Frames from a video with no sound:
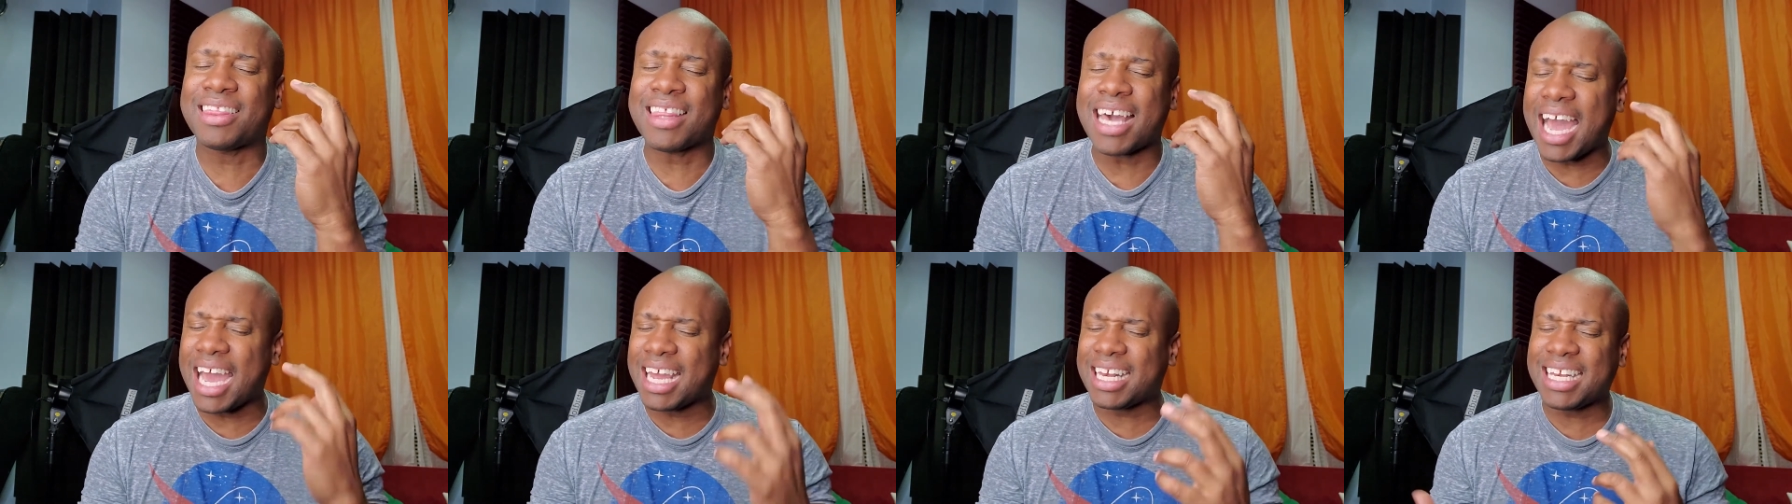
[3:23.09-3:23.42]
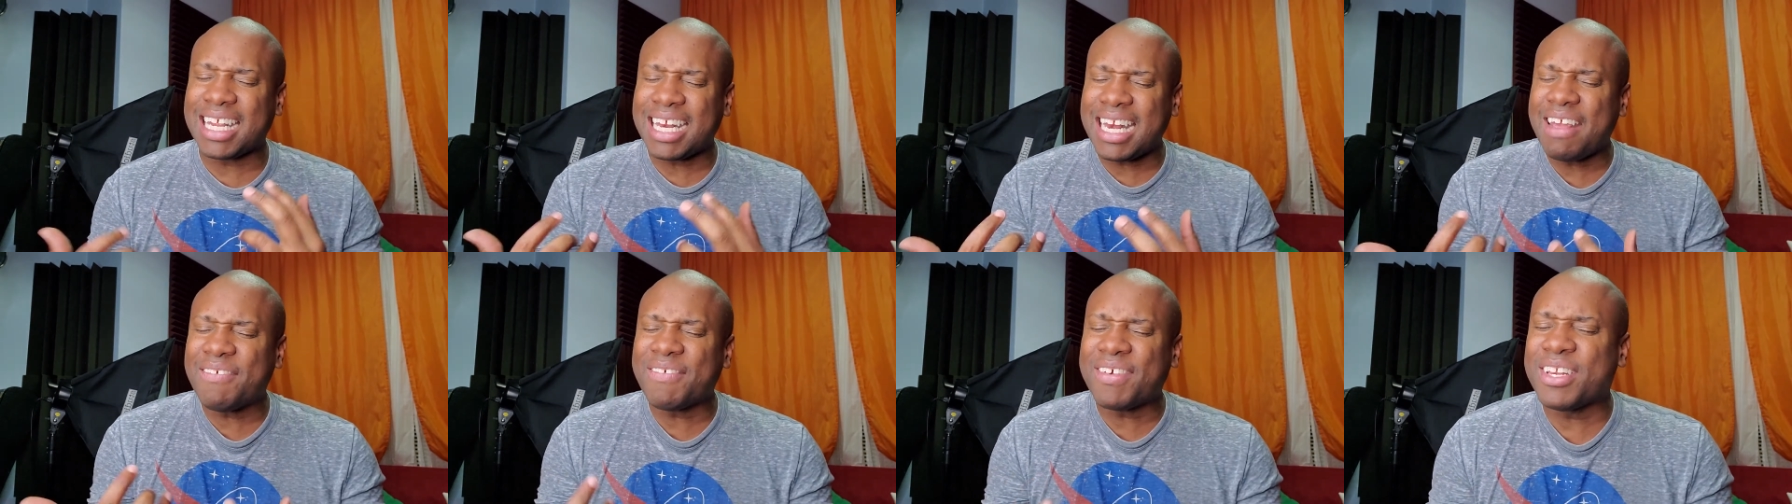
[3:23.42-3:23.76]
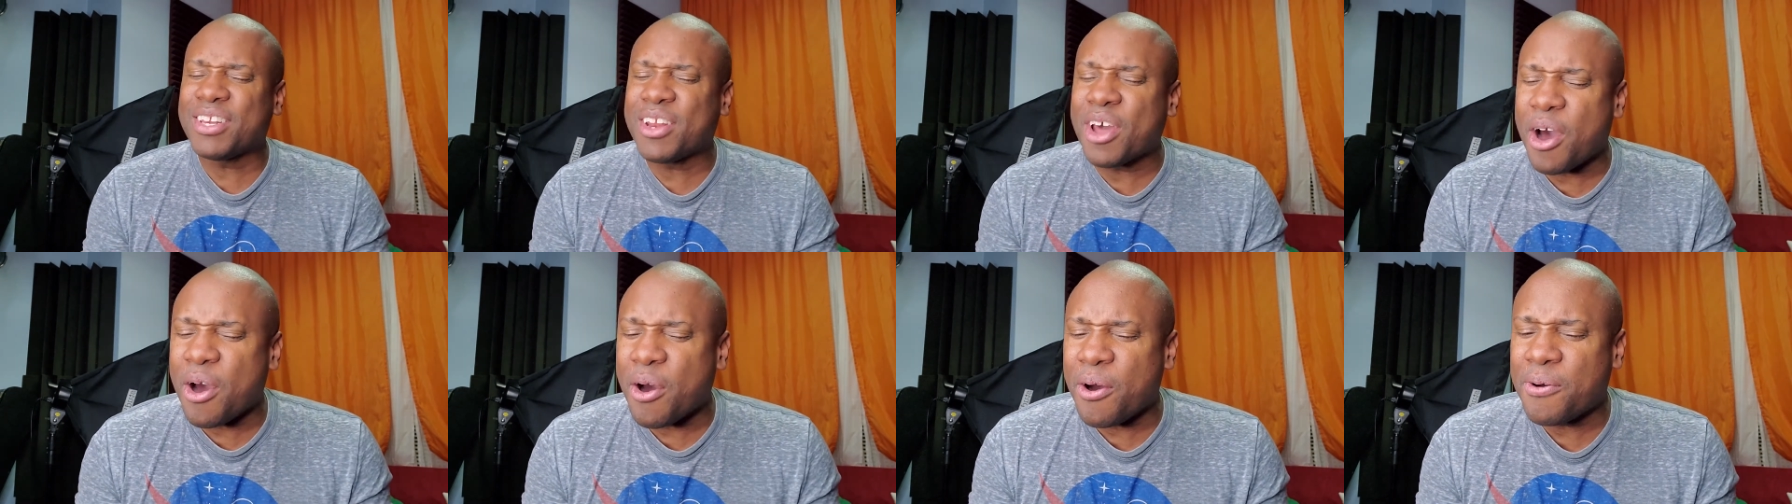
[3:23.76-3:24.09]
I didn't even
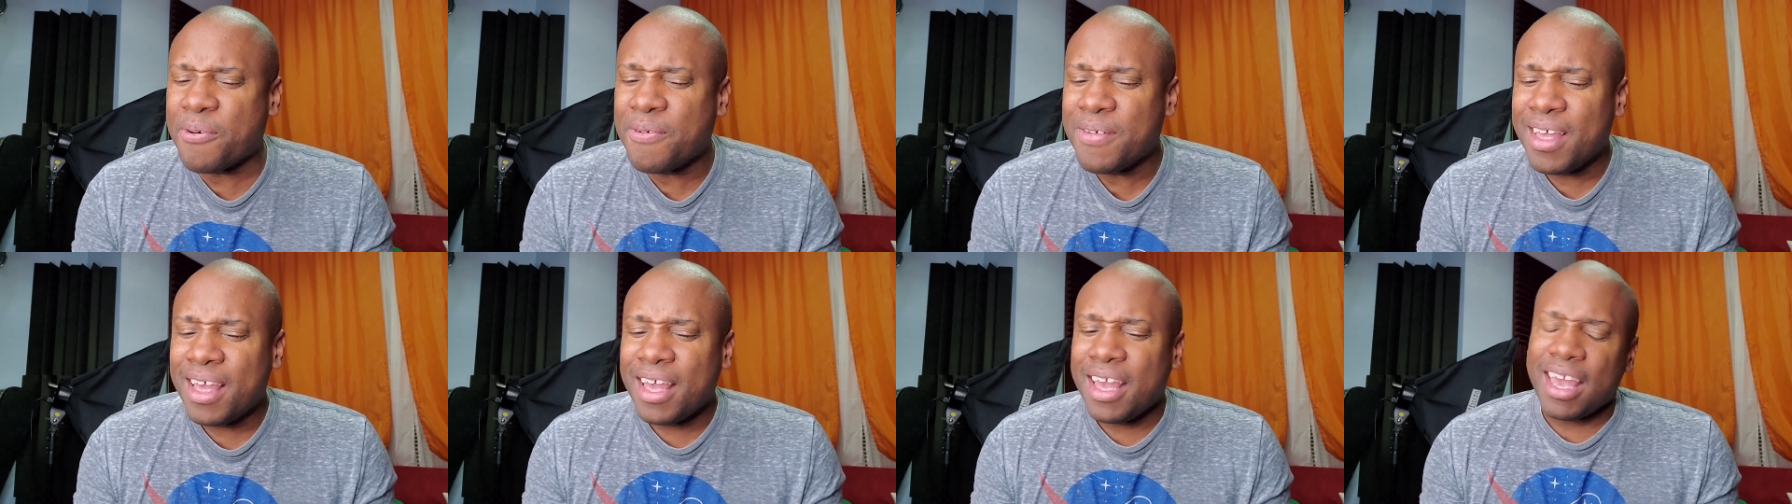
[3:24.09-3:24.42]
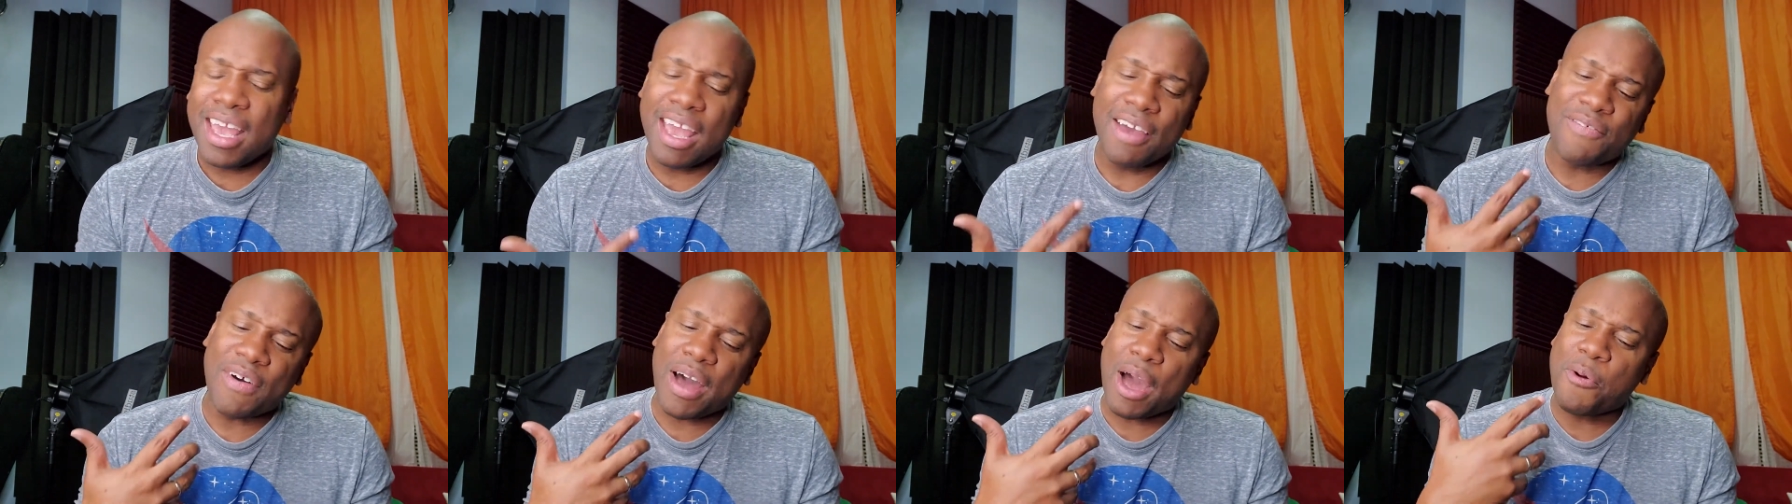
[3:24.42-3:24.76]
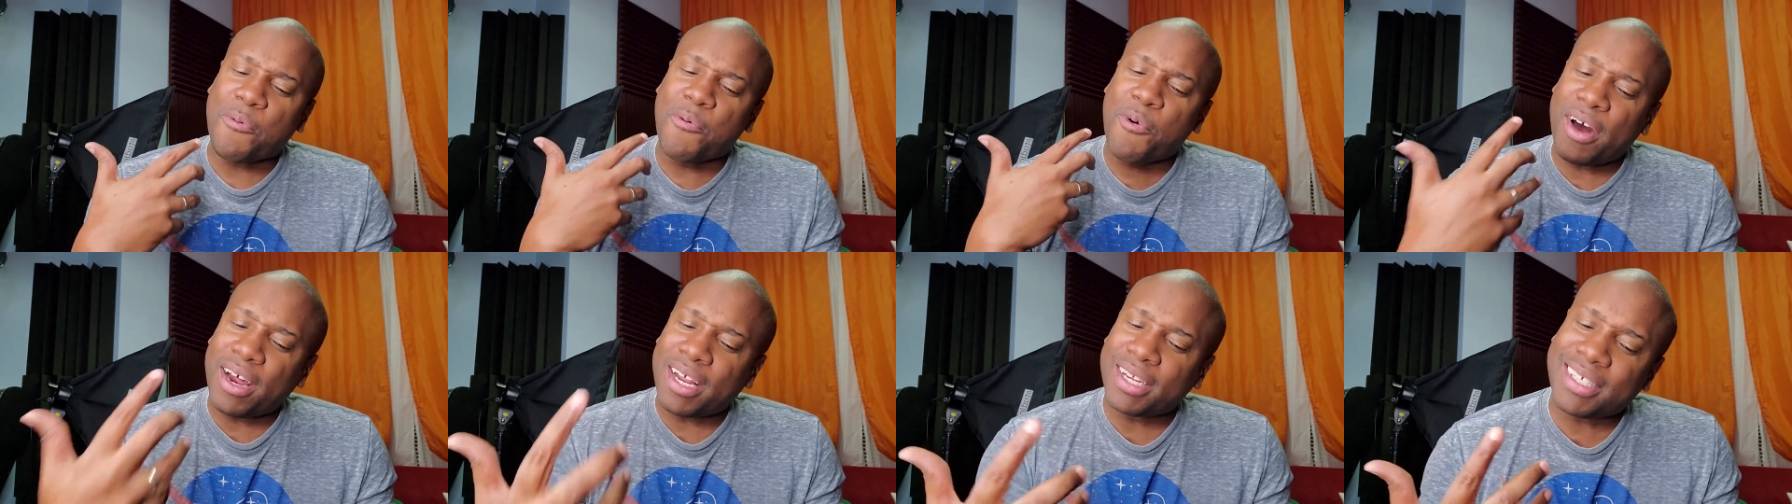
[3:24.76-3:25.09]
know if I
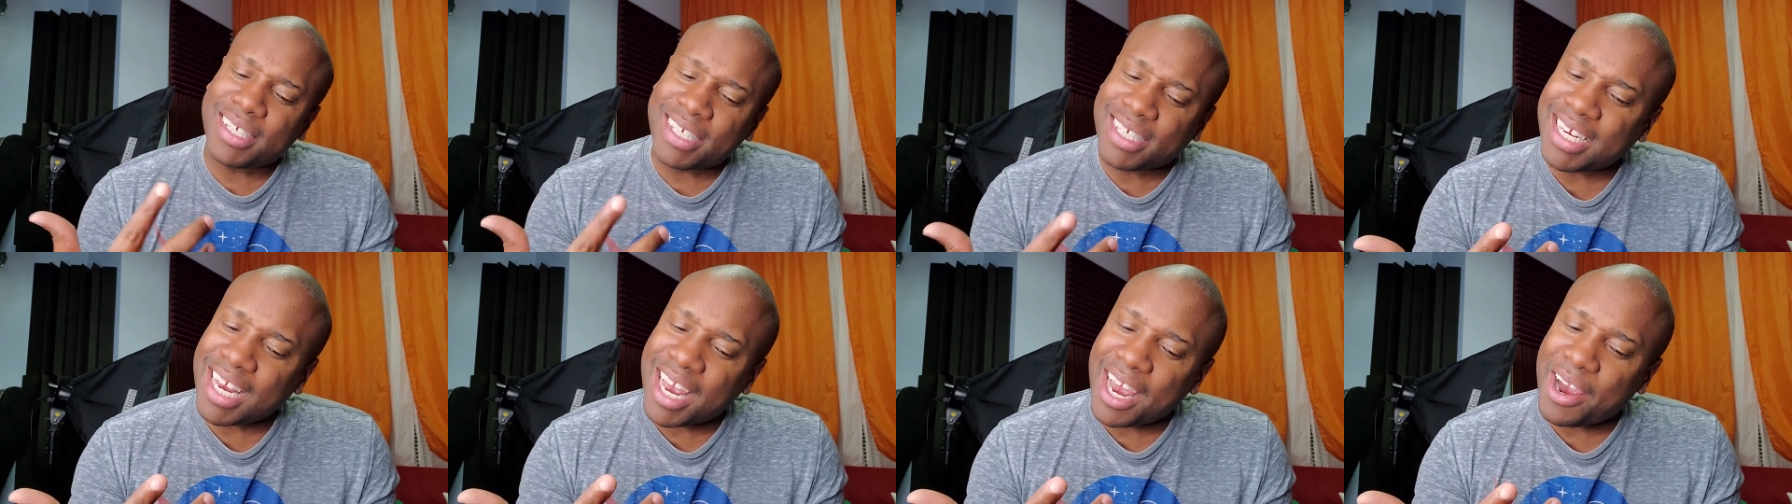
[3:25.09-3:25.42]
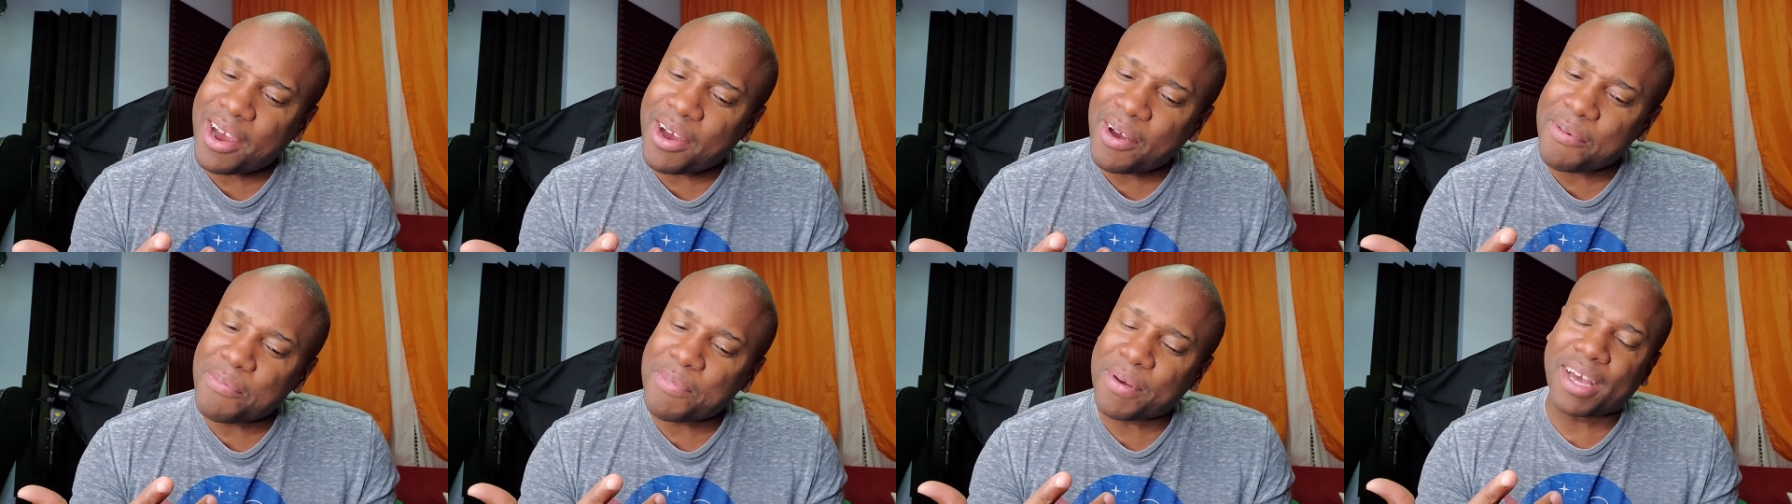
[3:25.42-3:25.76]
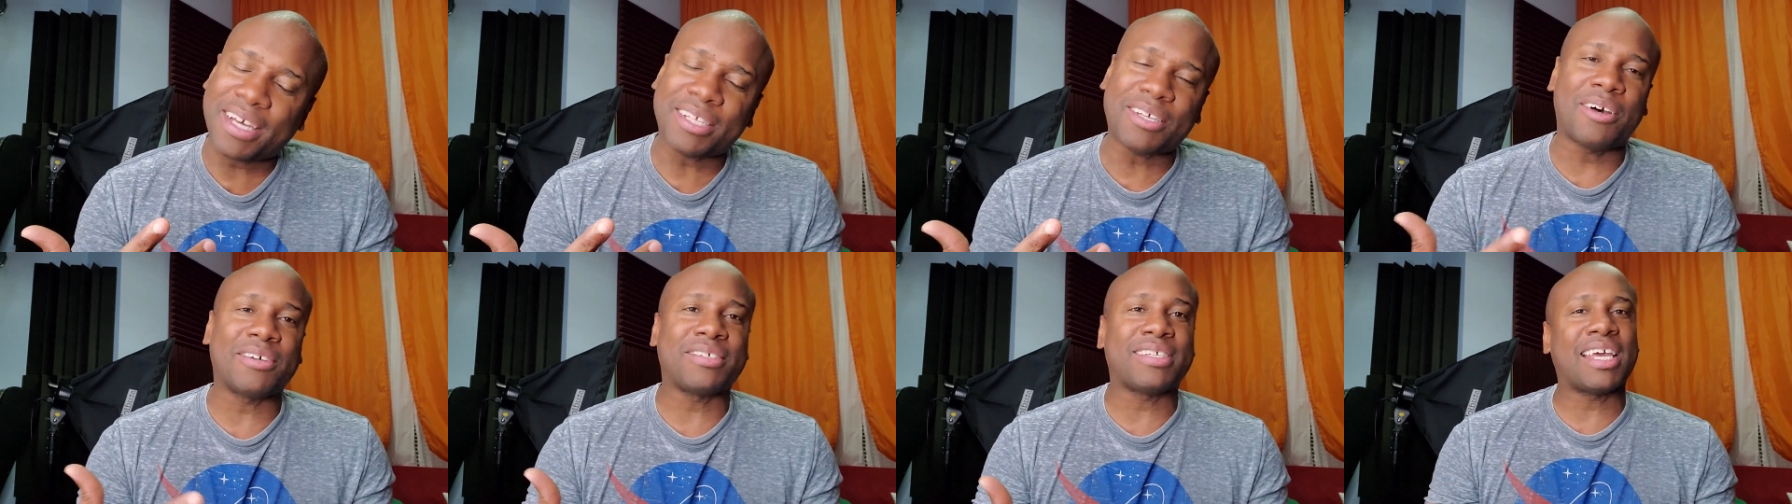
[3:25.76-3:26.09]
wanted to share
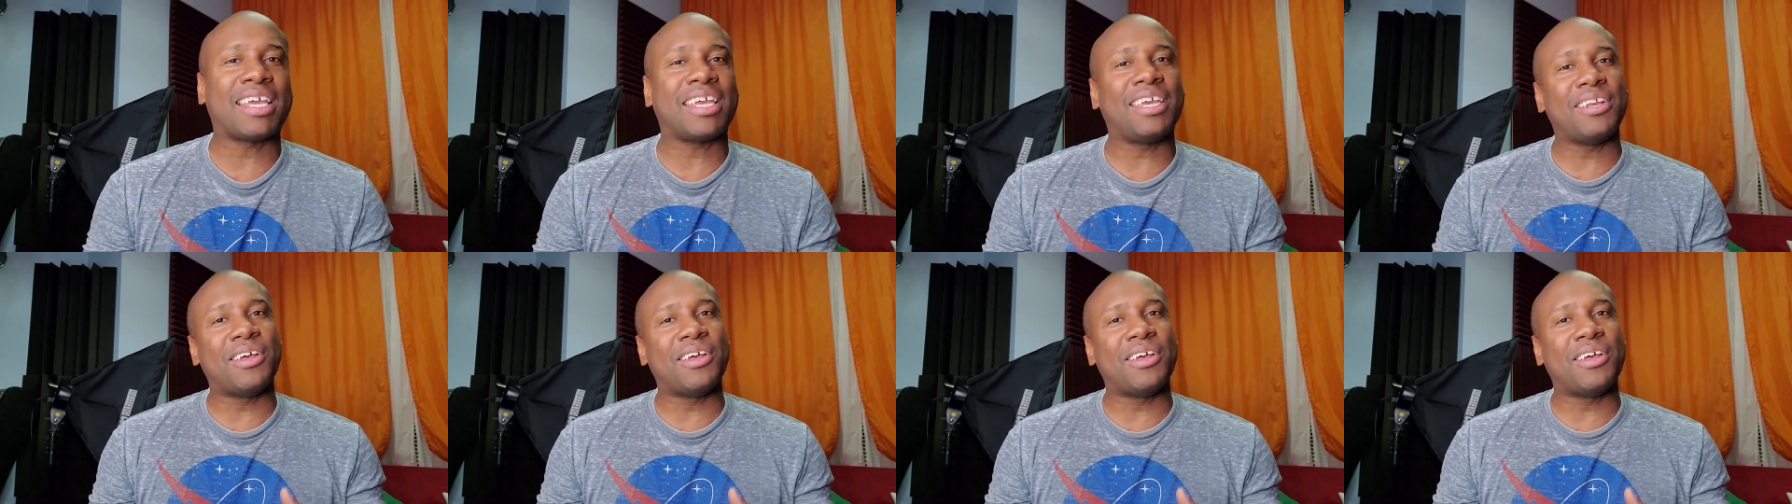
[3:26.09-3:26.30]
because I was like,